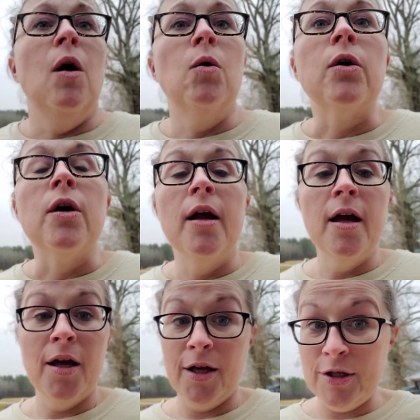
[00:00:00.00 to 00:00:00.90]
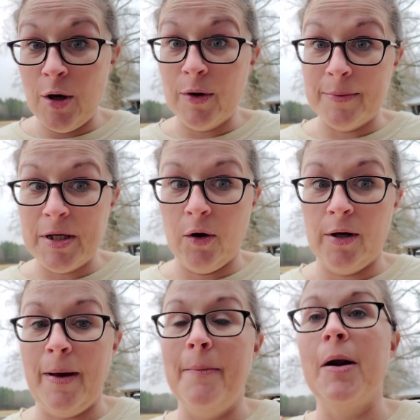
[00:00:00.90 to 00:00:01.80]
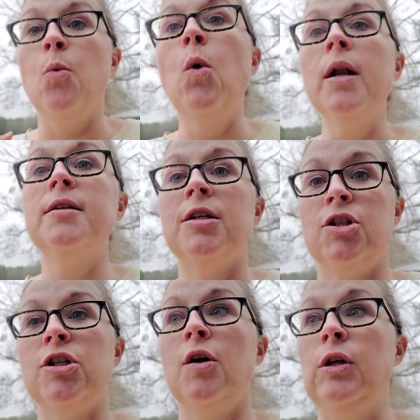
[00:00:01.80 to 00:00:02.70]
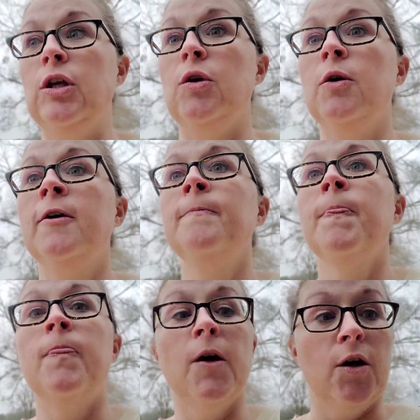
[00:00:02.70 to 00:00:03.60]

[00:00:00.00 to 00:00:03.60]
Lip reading: older know what I'm talking about. But I wanted to show you the